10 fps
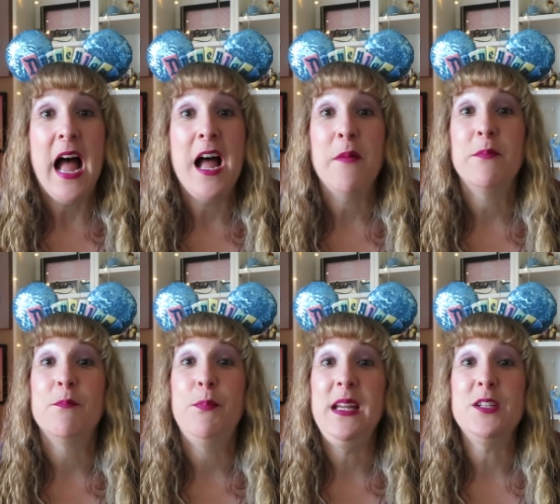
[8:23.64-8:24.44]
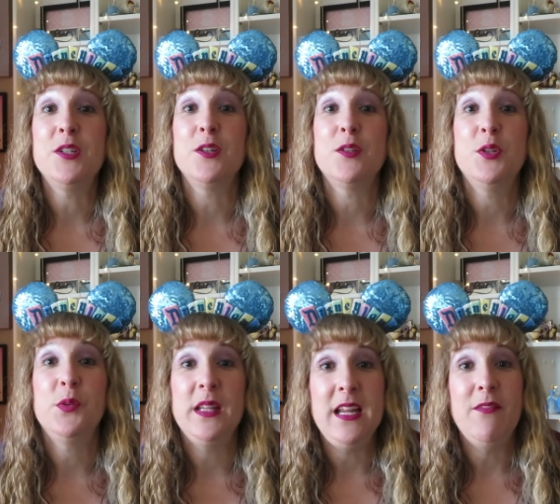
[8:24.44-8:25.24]
Um, be sure
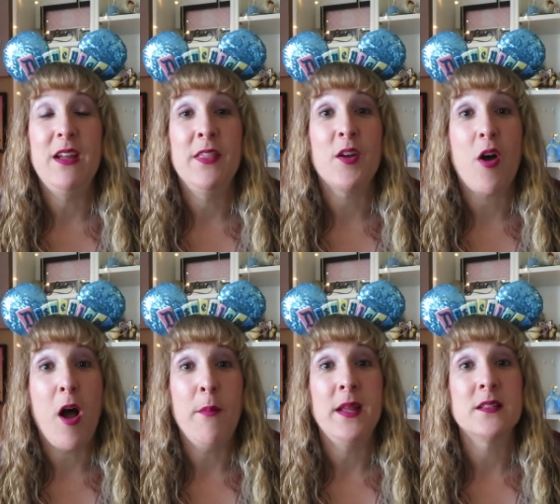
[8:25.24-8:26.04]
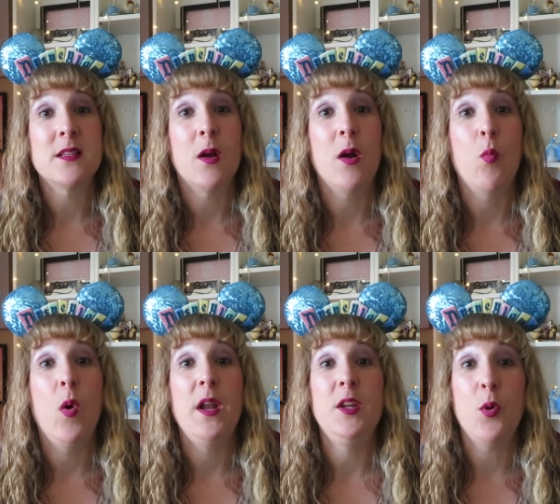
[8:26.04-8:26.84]
to leave in the comments
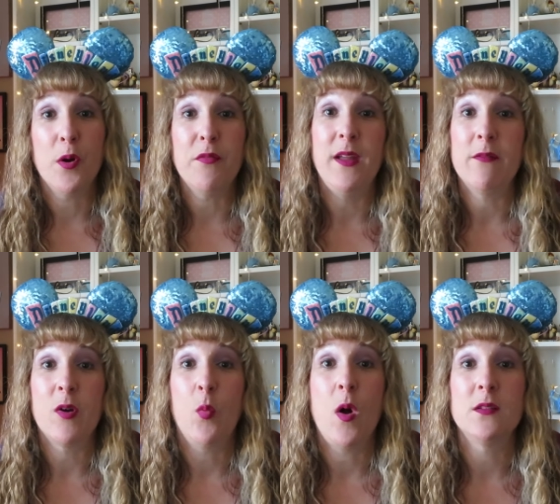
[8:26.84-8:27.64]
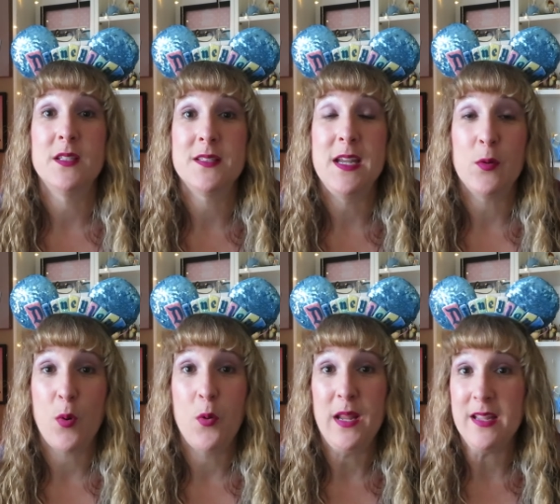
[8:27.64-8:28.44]
what your favorite Walt Disney
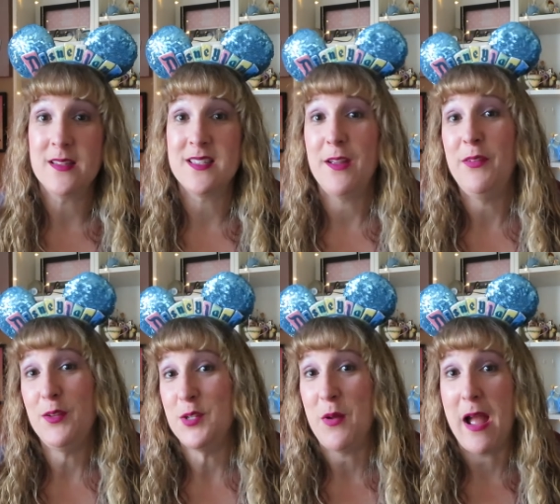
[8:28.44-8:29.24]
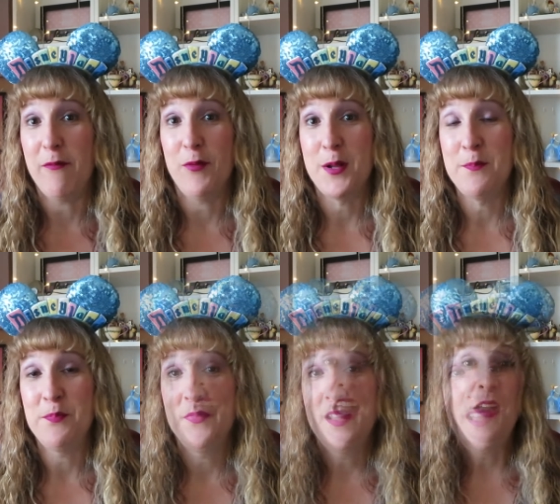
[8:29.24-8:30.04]
quote is, if you do have
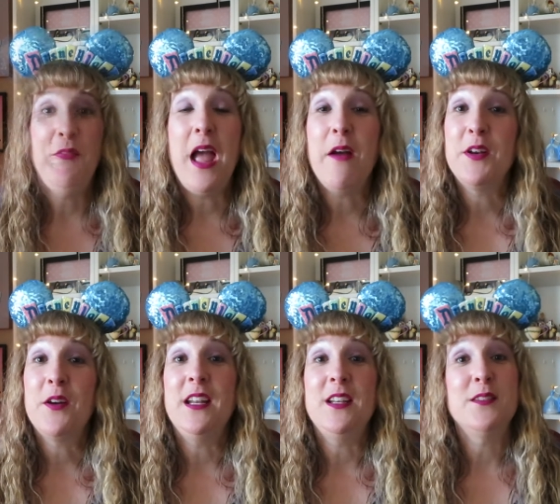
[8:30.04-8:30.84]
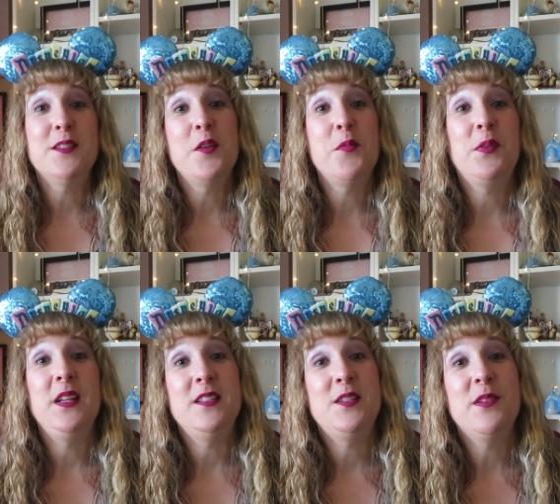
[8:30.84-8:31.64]
one. If you haven't already done so,
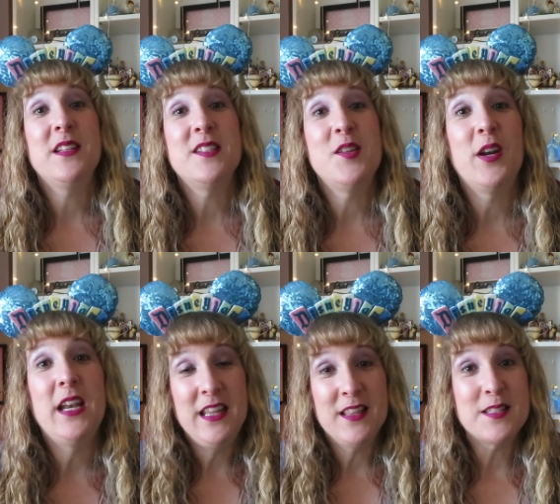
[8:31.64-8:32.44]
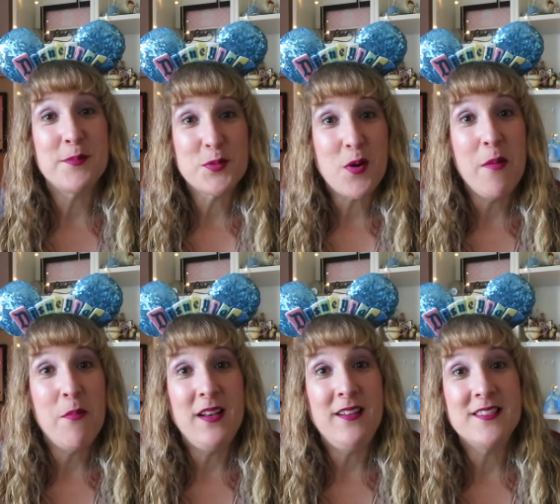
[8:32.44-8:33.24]
please do consider hitting the
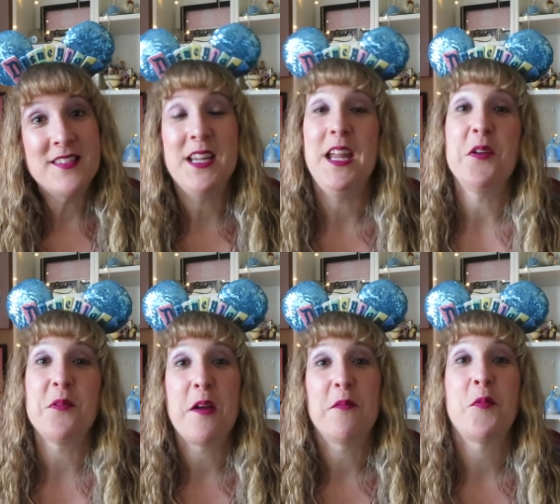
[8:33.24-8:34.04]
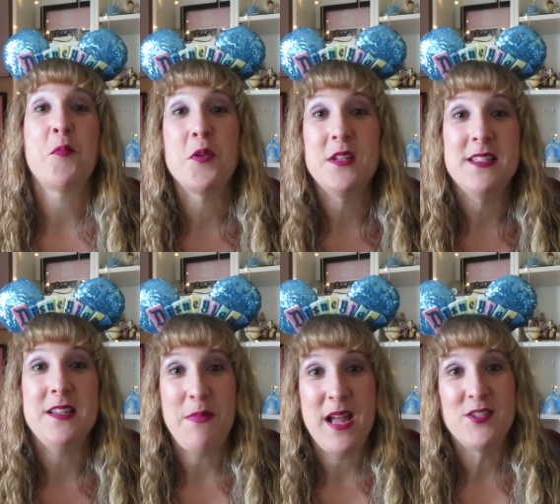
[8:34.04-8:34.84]
subscribe button and sticking around for more
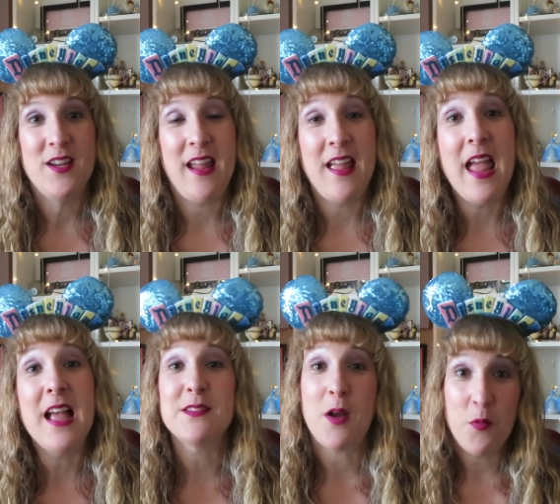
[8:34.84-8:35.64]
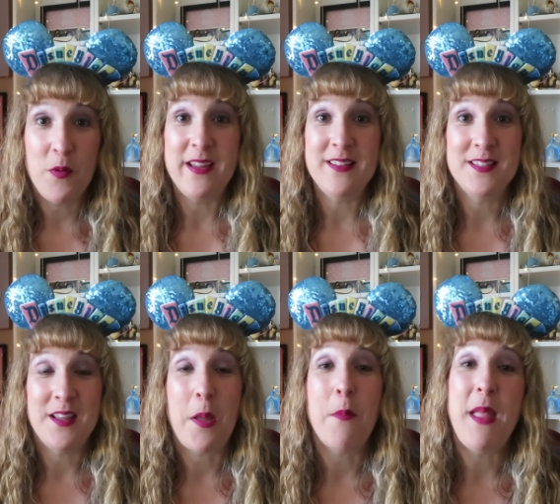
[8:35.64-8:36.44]
Disney magic. And as always,
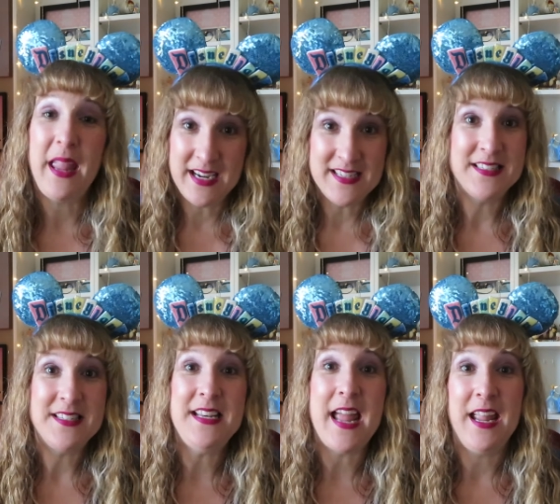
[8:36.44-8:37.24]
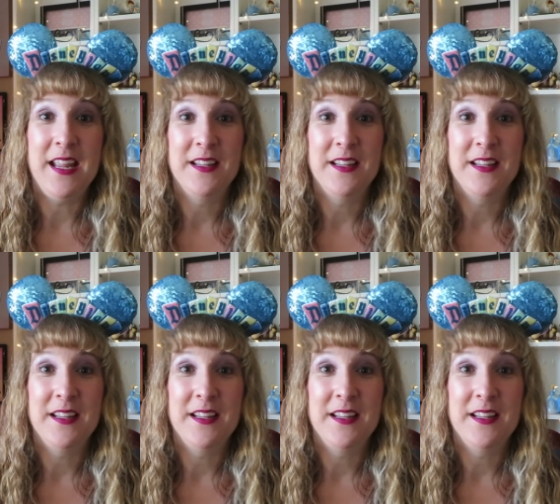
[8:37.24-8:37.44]
make it a Disney day.